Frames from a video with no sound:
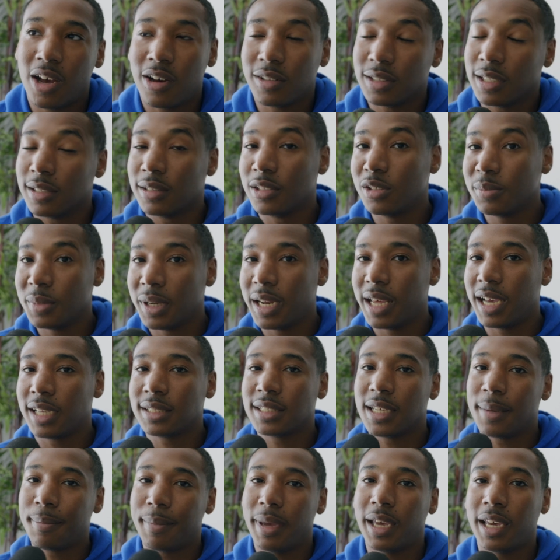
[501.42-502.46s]
on the Luminex
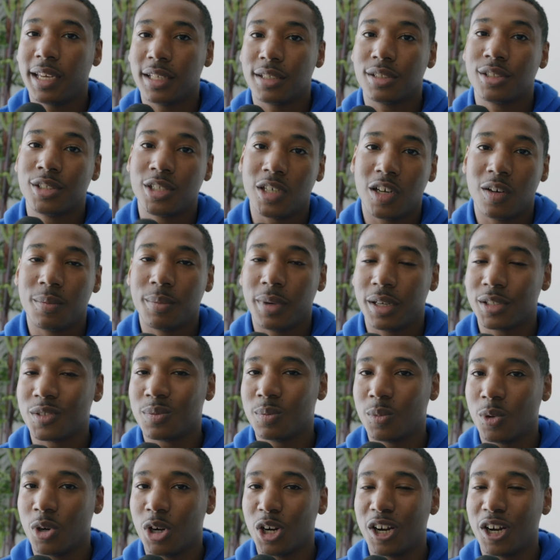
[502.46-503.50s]
and make it so much more